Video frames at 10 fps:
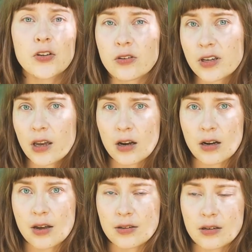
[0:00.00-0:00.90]
looking at
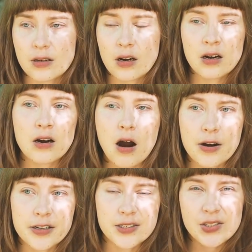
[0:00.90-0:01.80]
other
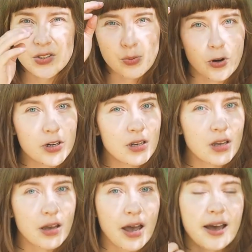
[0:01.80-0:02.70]
artists' work
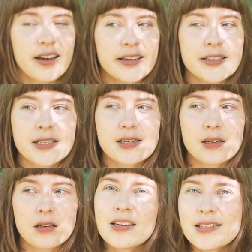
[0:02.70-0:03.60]
and
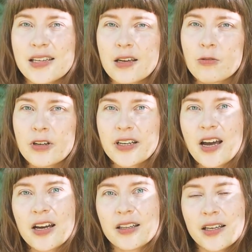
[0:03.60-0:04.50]
seeing what
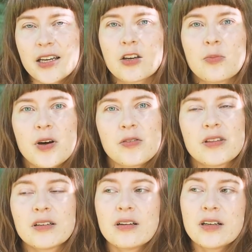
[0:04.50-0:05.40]
I like about
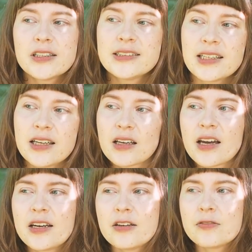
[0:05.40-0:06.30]
their art, and
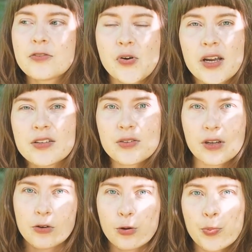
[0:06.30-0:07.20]
kind of trying to
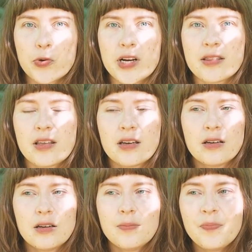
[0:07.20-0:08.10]
incorporate
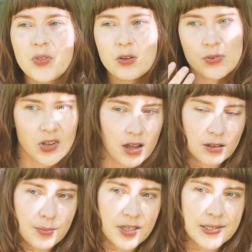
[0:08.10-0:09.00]
those
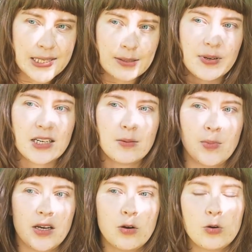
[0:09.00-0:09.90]
elements but in
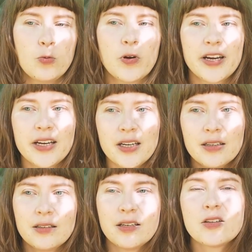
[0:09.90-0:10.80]
my own way
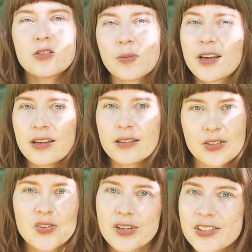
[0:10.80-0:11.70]
into my
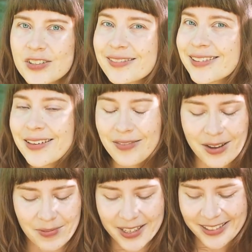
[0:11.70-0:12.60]
illustrations, if
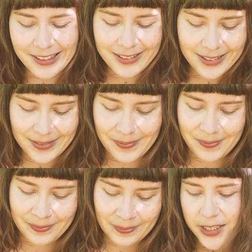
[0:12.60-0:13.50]
that makes sense.
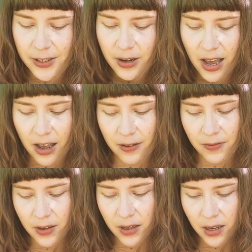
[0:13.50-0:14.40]
Did you have
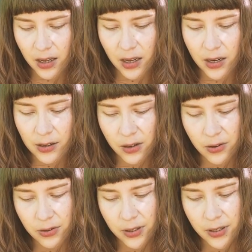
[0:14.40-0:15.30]
a
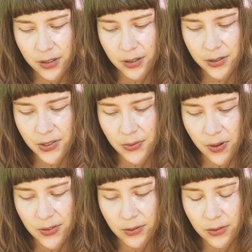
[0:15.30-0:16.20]
New Year's
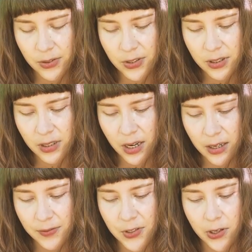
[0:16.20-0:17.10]
resolution, and
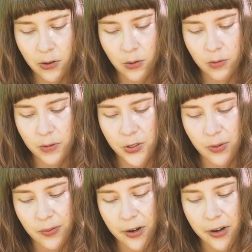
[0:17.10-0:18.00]
if so, which
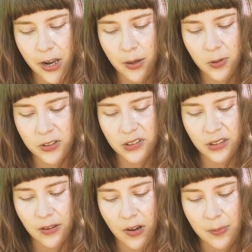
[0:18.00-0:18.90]
one were you able to
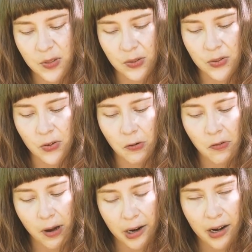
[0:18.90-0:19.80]
live up to so
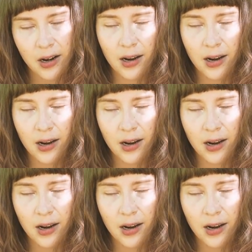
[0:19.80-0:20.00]
far?